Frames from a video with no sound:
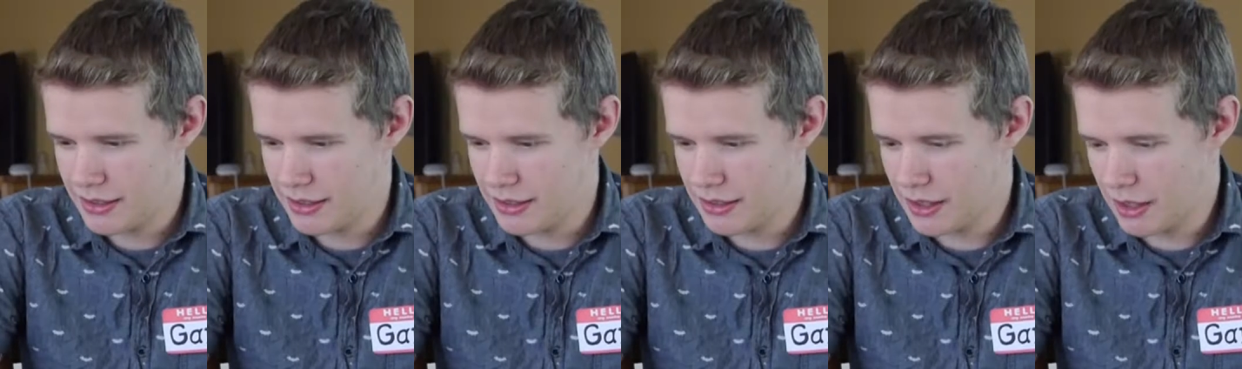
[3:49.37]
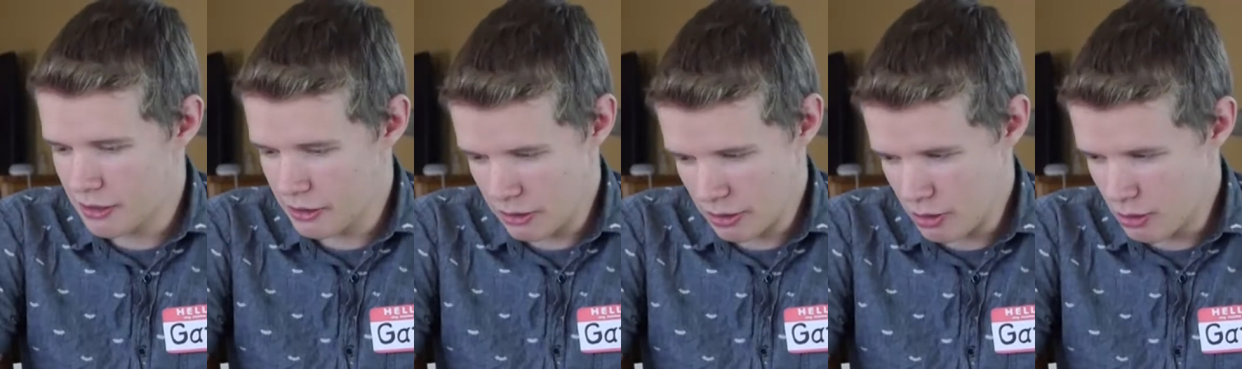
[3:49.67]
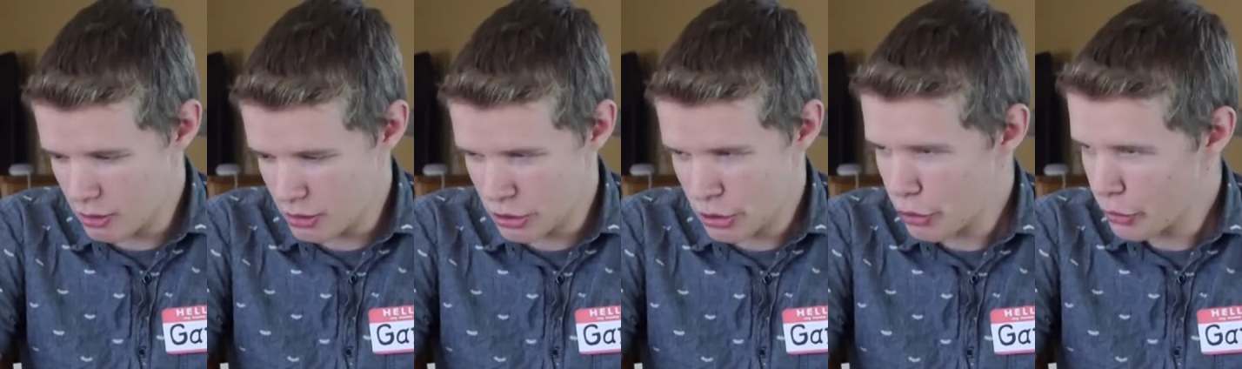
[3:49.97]
None of
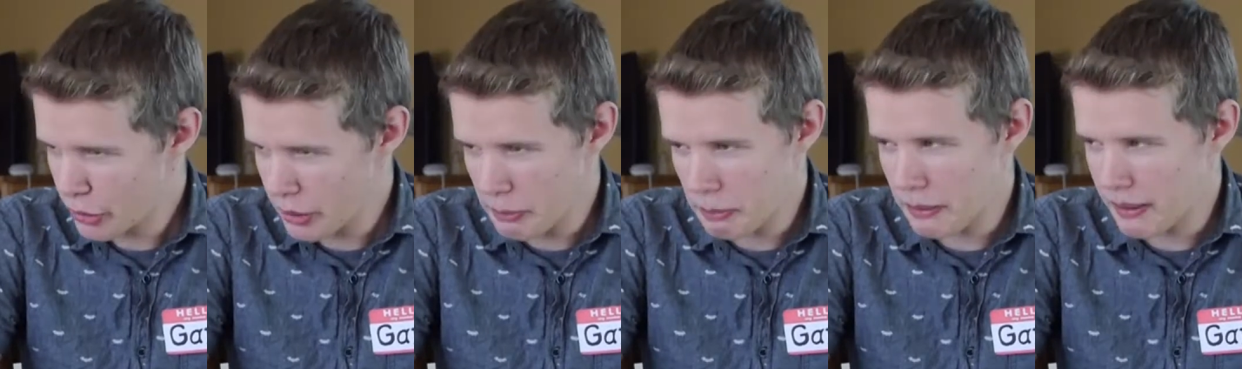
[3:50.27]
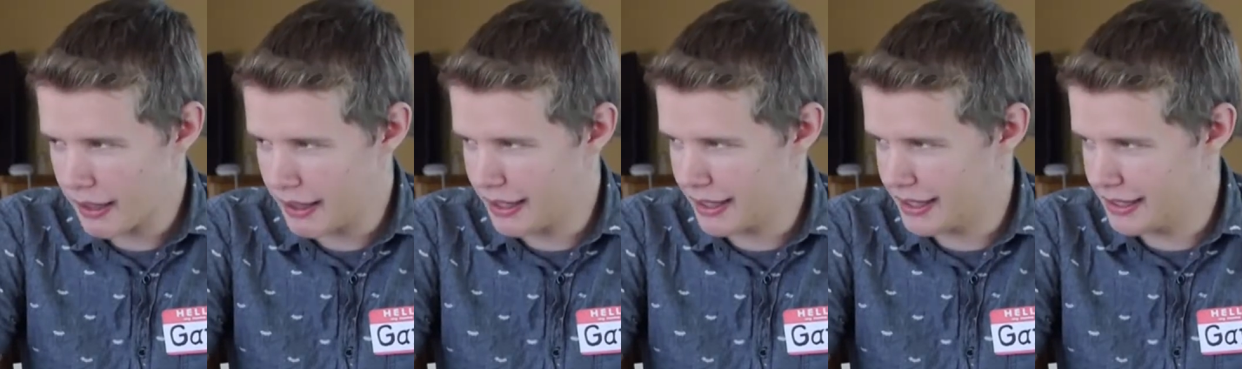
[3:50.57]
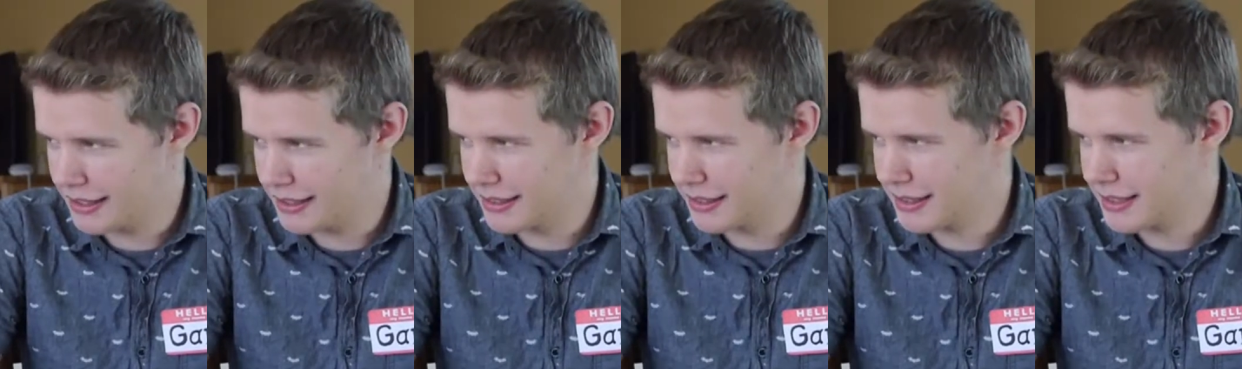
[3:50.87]
those 3
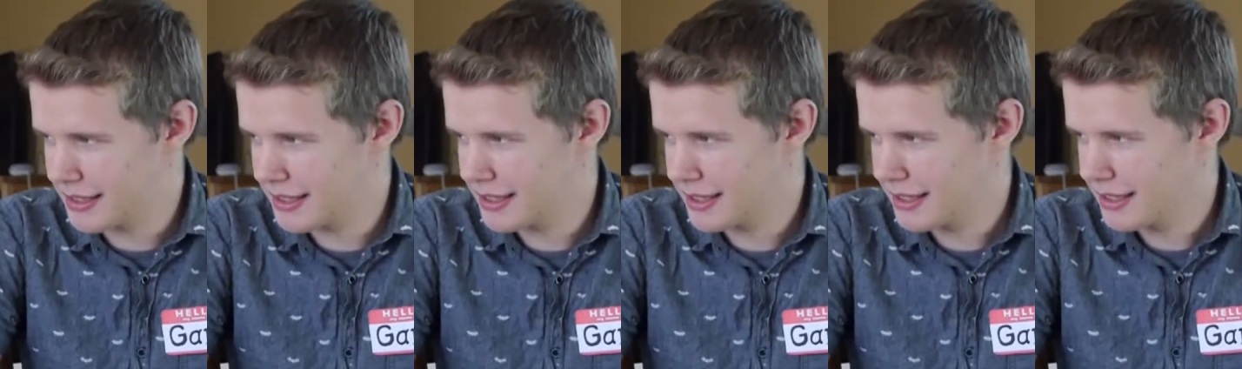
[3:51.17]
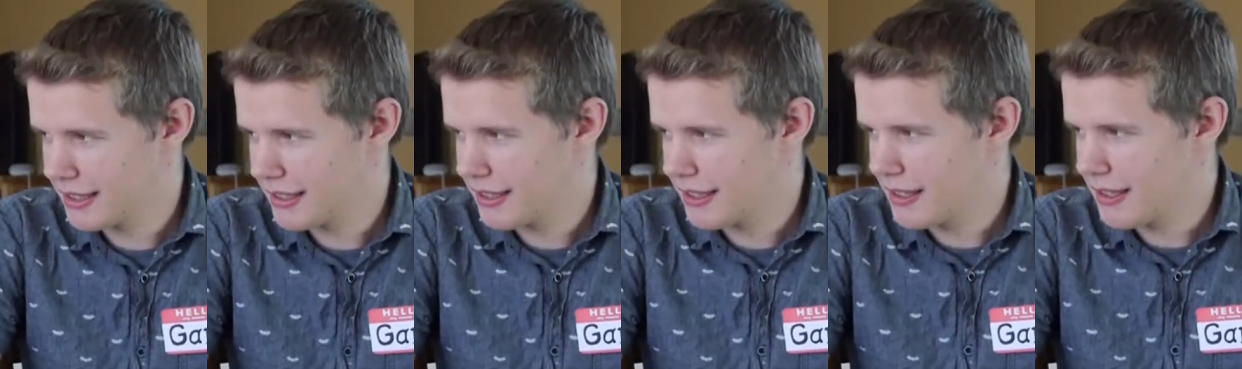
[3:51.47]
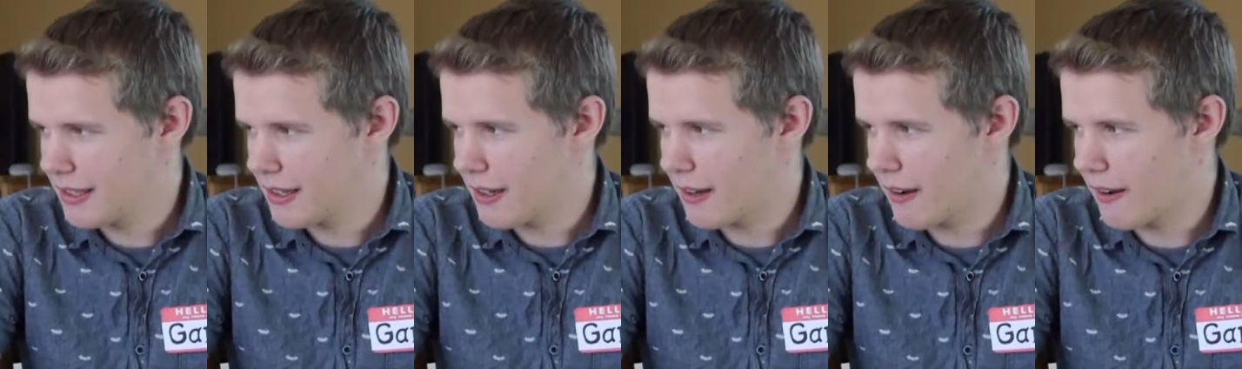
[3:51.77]
plans
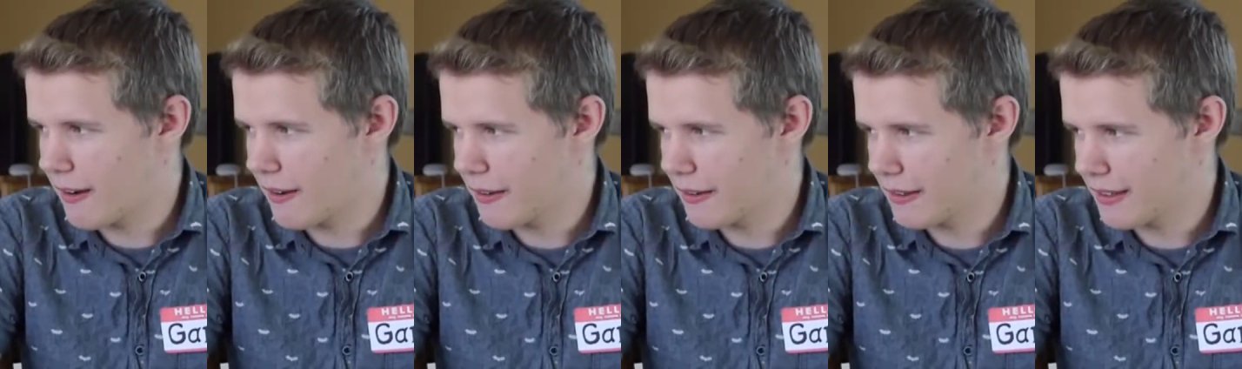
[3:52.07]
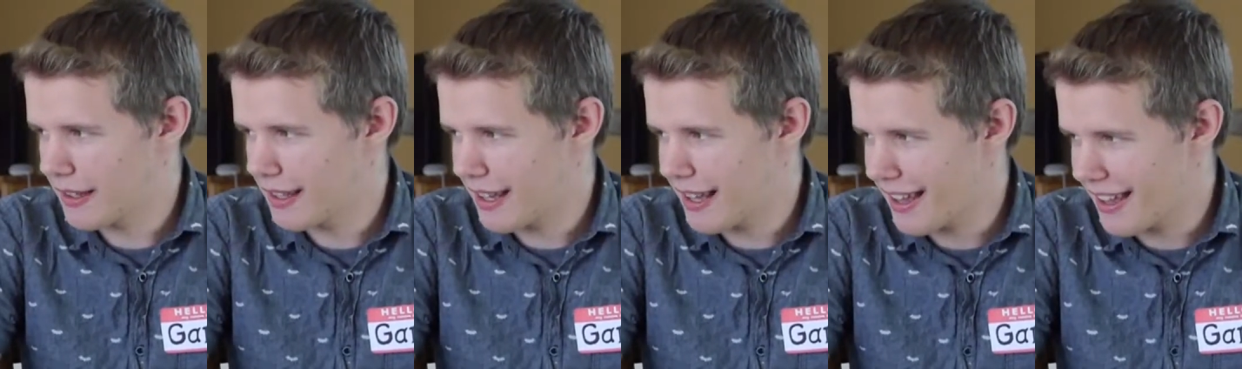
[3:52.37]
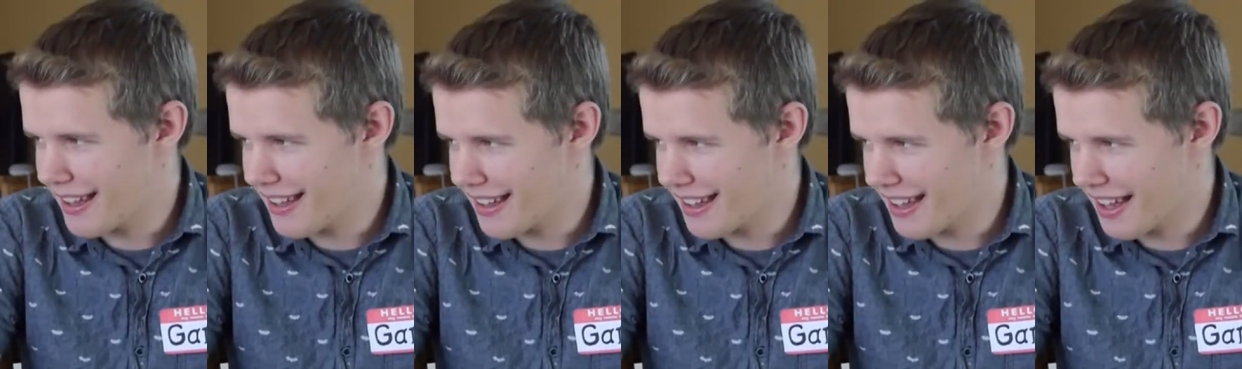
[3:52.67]
are
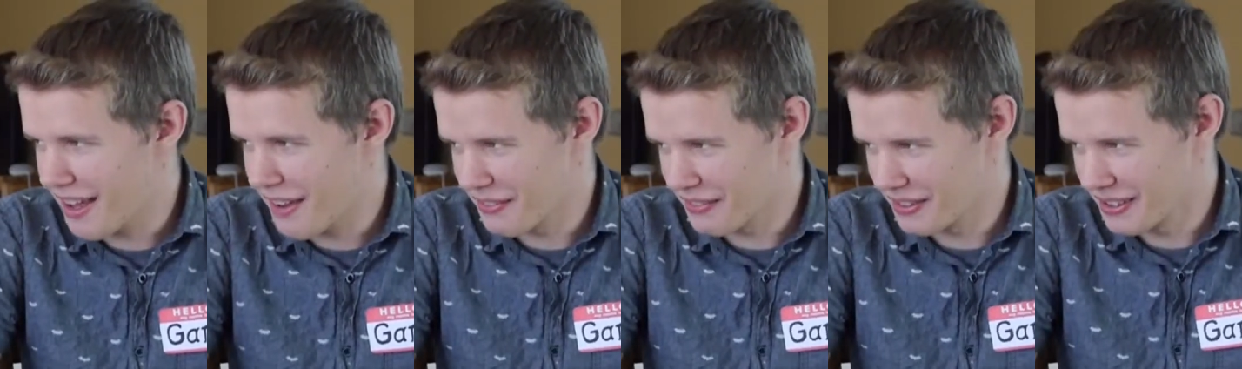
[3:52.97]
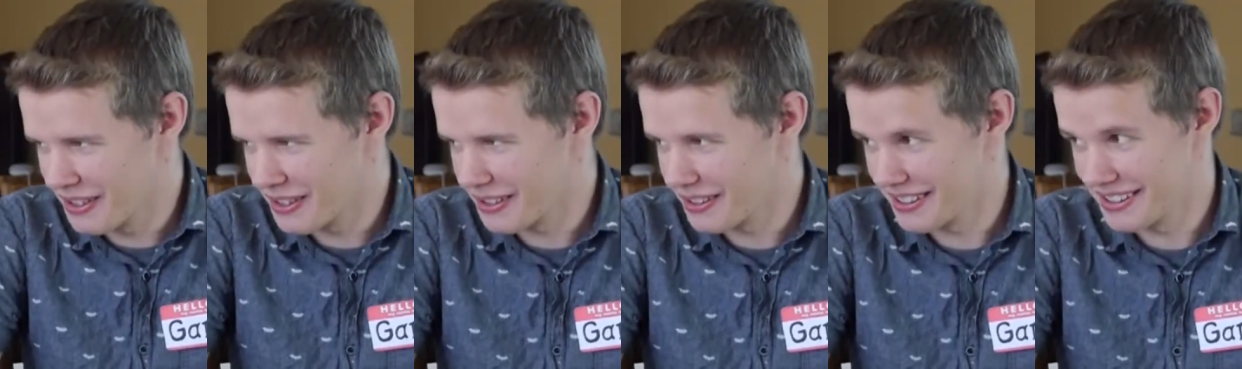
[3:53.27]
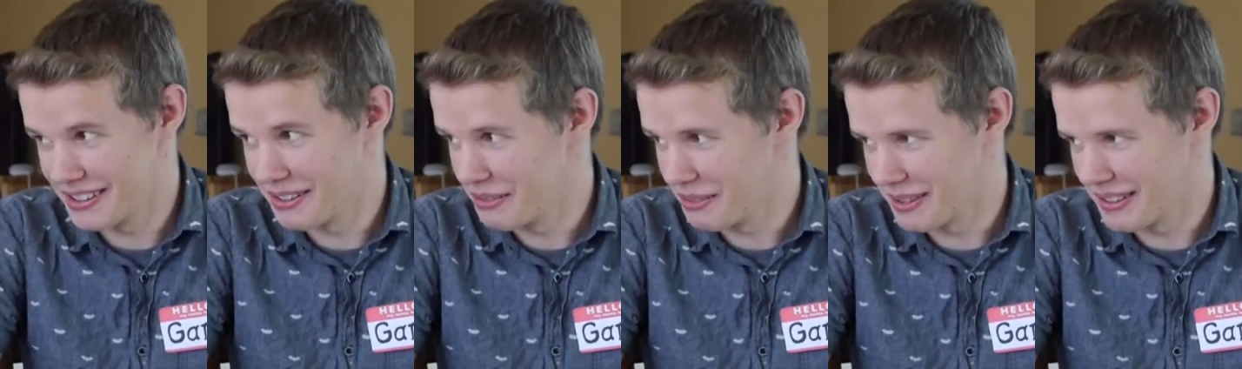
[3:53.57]
ever going
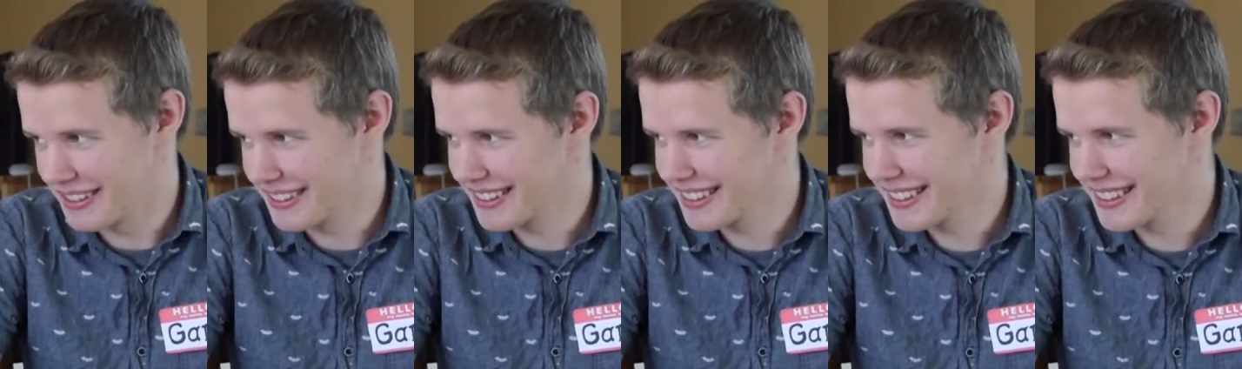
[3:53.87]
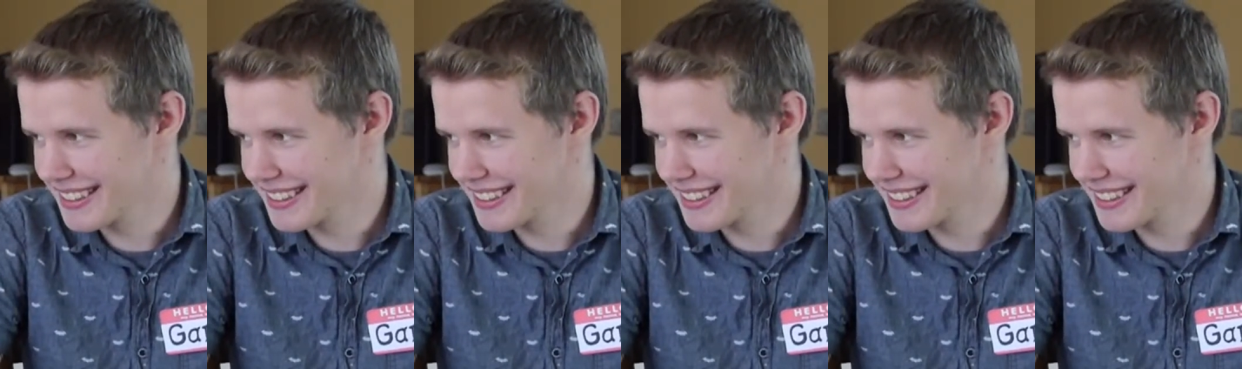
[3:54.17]
to work.